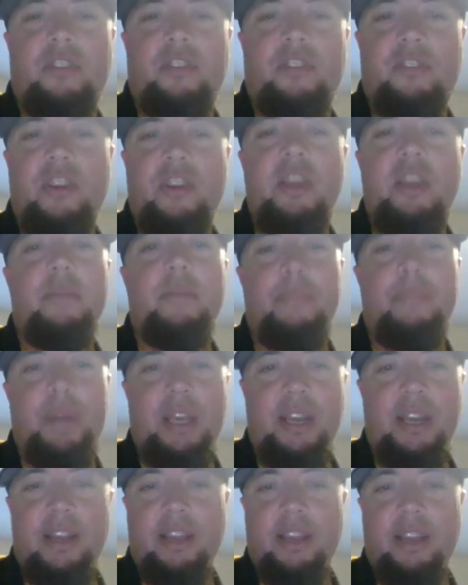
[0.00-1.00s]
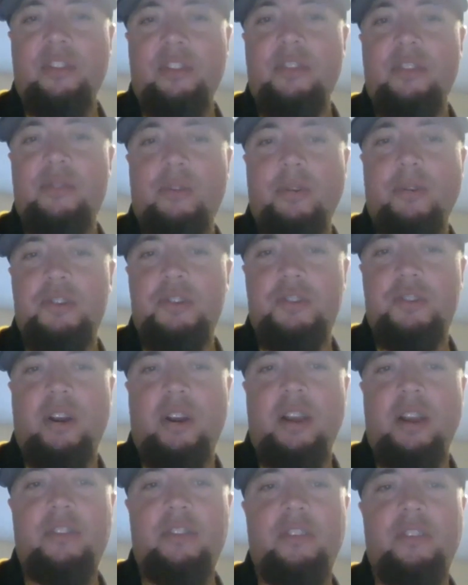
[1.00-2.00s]
is he competing? Is he throwing
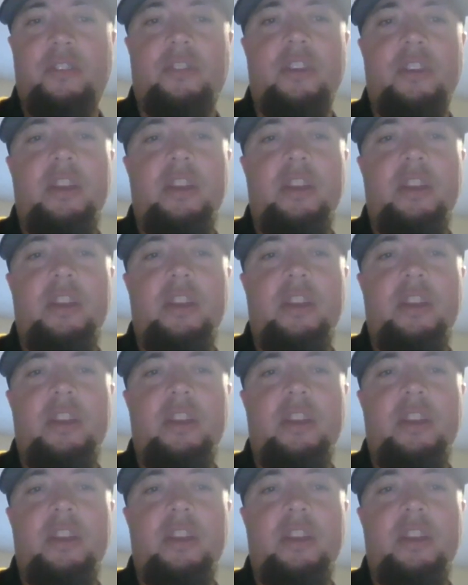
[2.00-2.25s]
strikes?